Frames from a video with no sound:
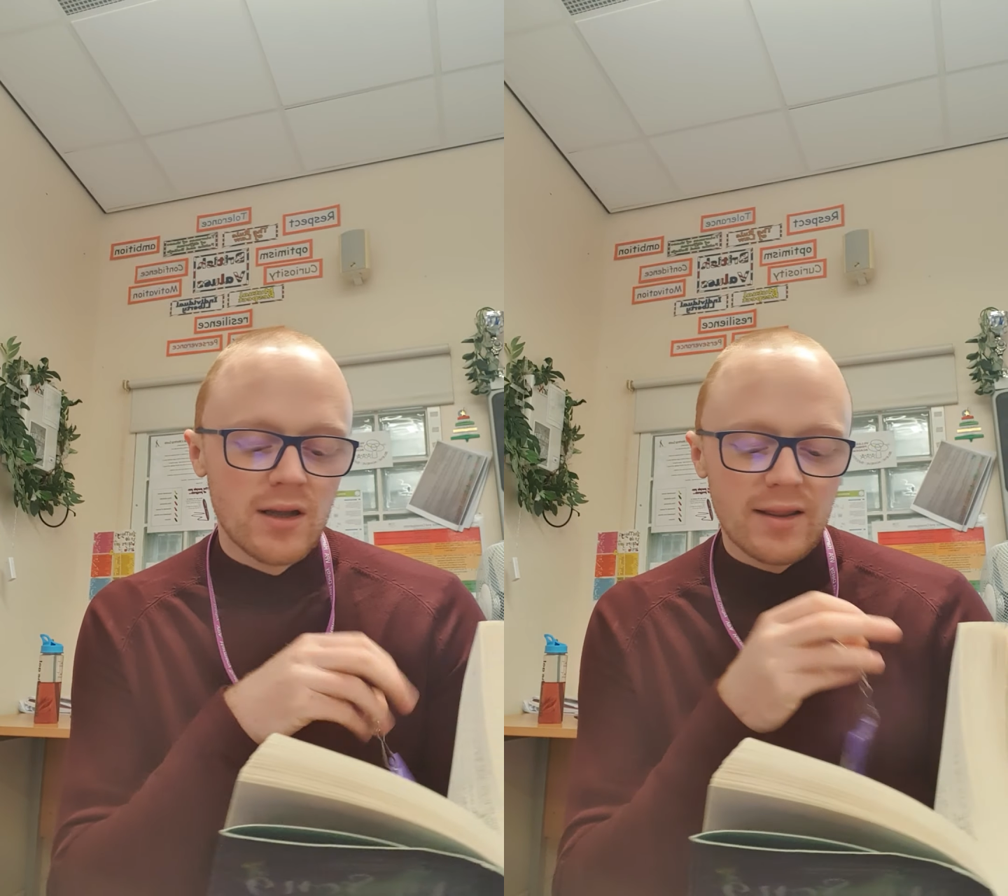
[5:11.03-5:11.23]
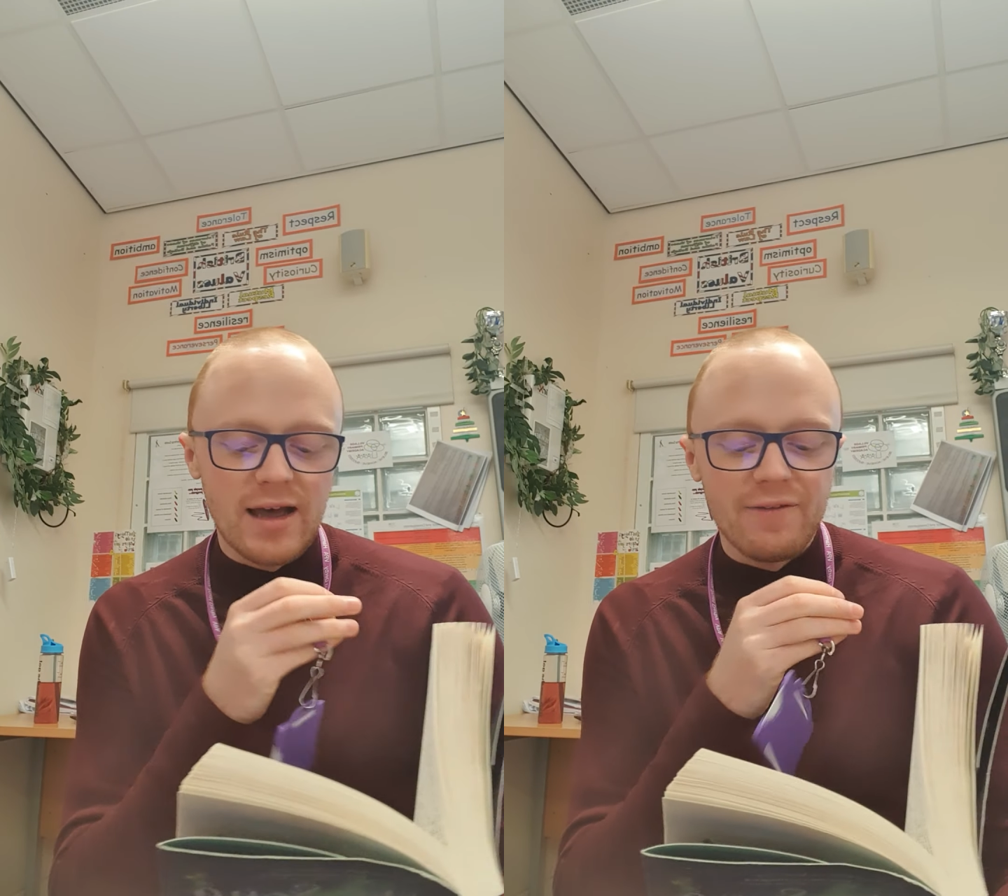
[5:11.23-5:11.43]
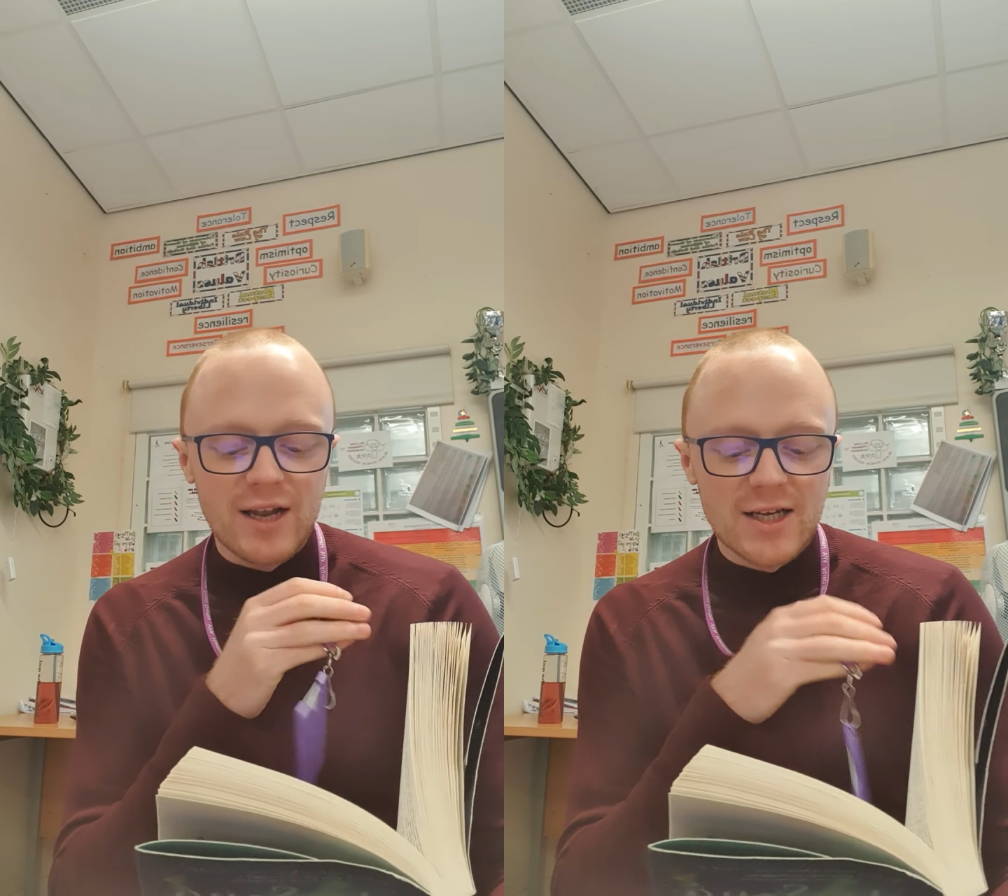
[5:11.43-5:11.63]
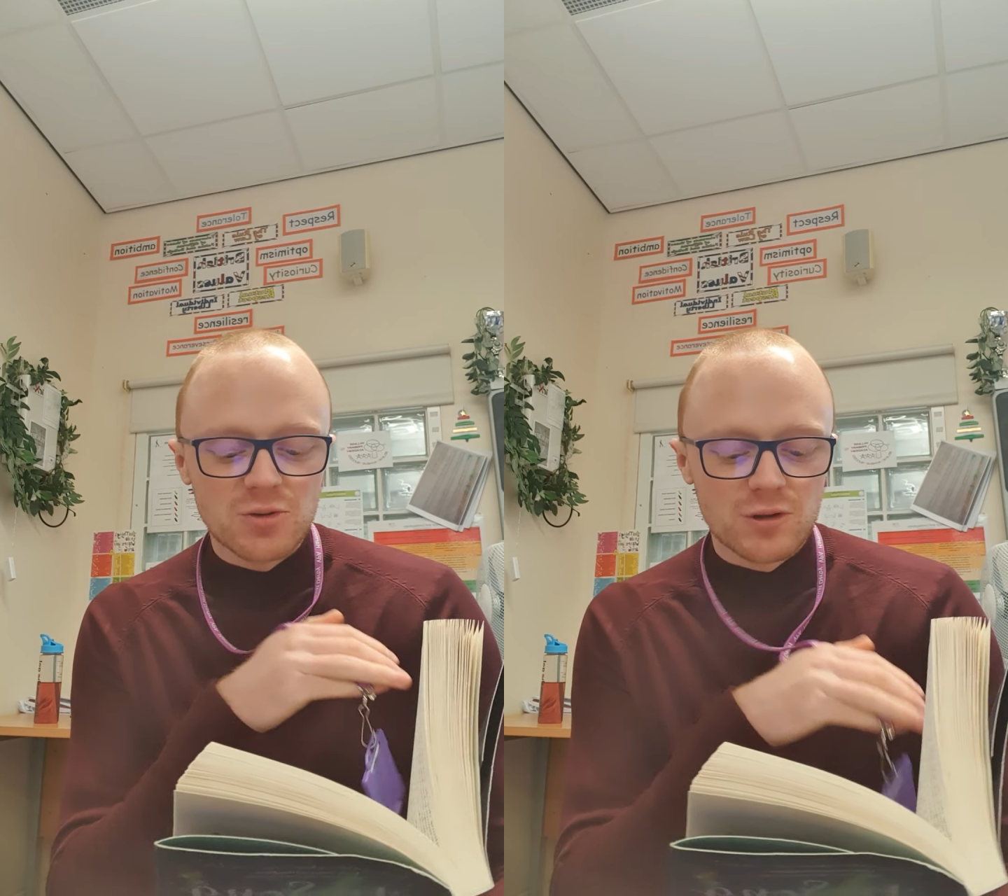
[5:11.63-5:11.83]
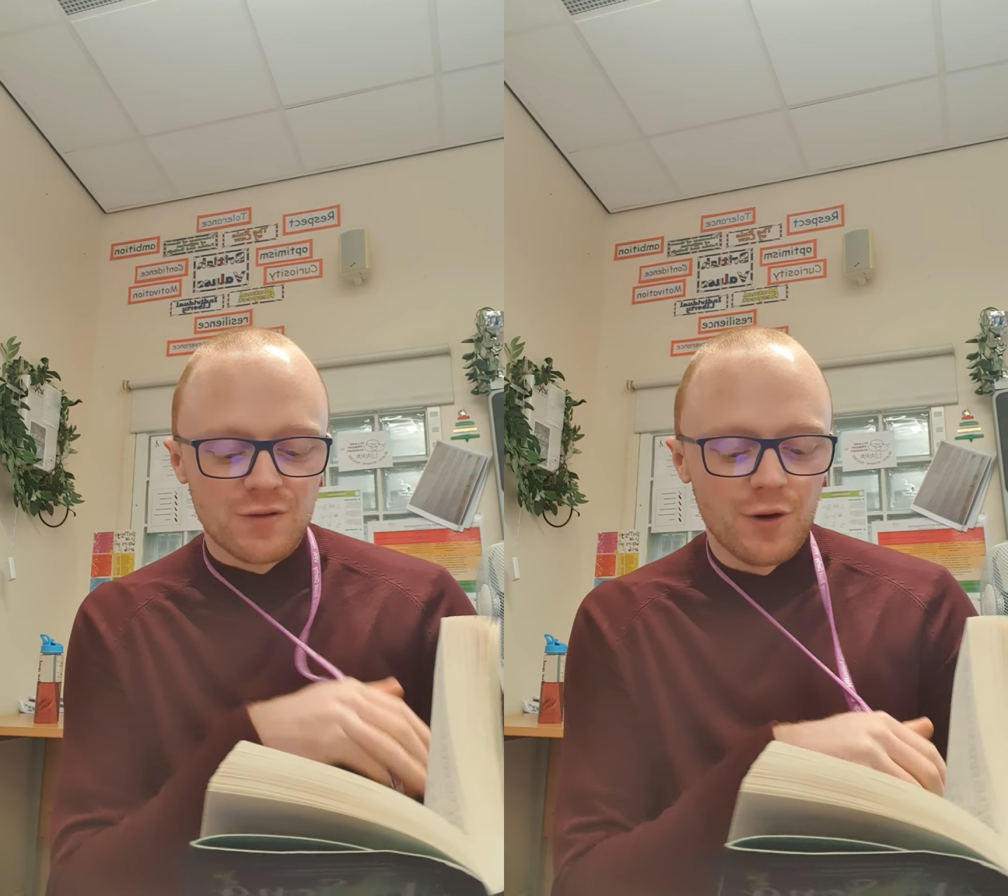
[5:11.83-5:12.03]
The
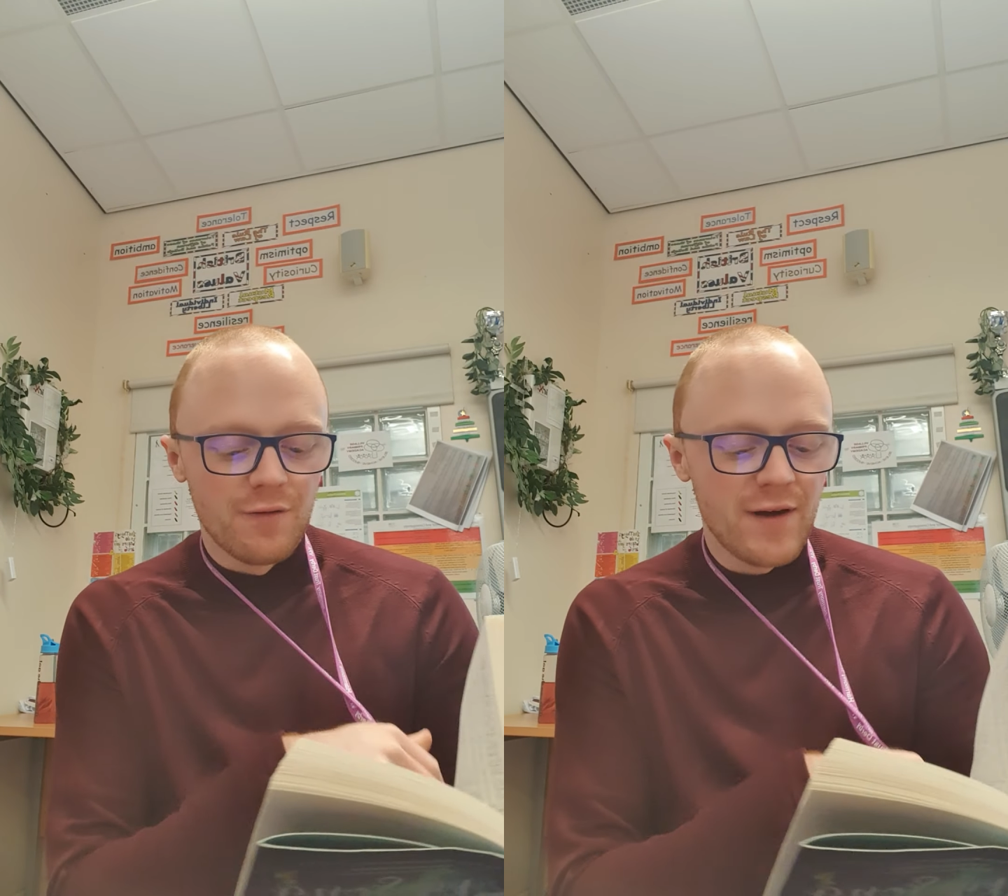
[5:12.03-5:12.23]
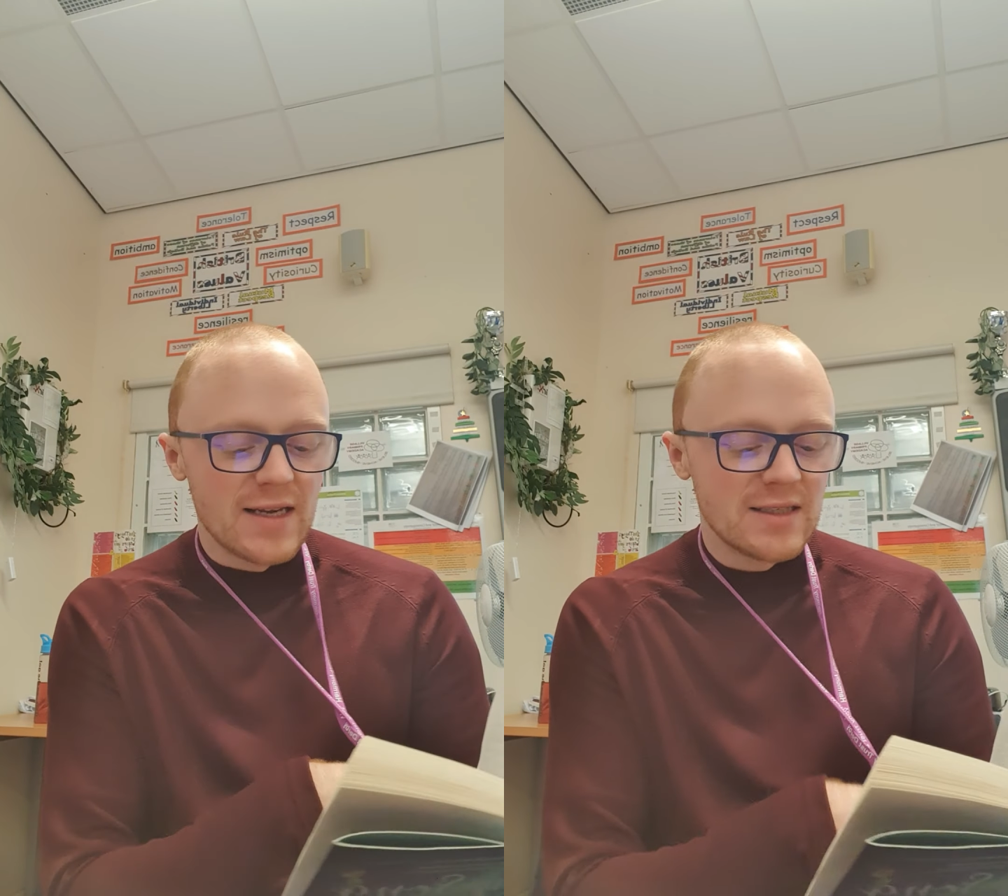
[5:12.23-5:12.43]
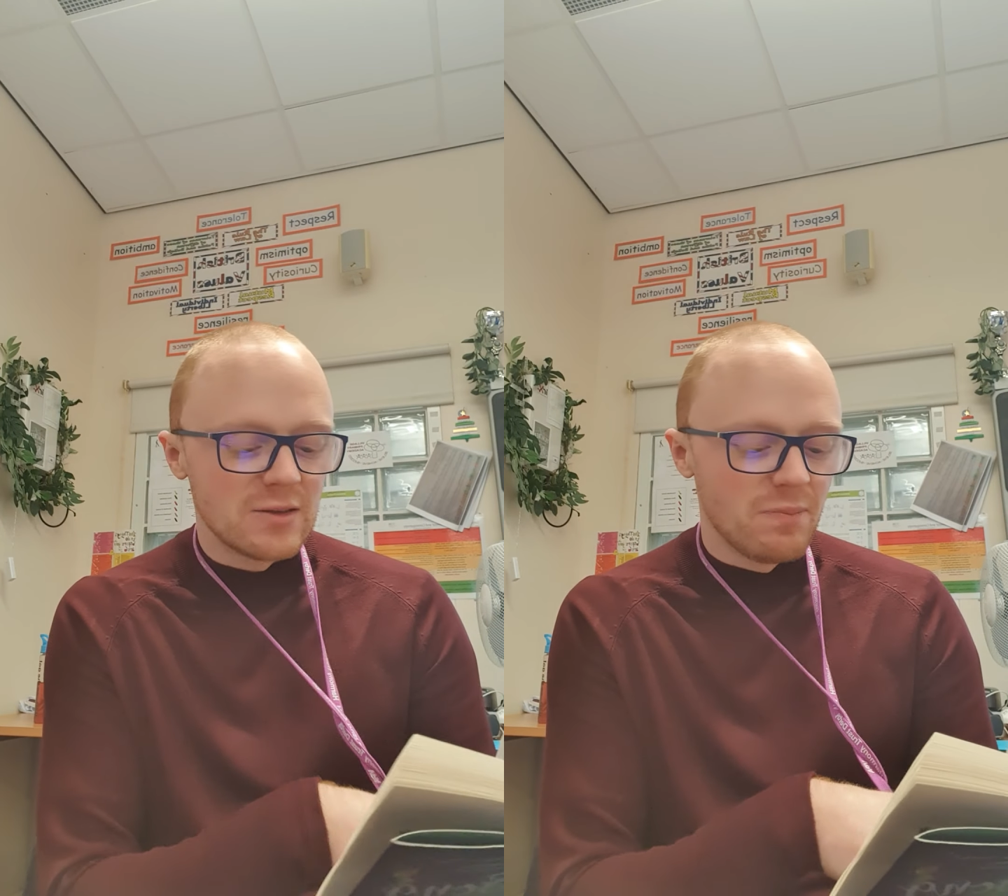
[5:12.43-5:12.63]
avalanche was full of faces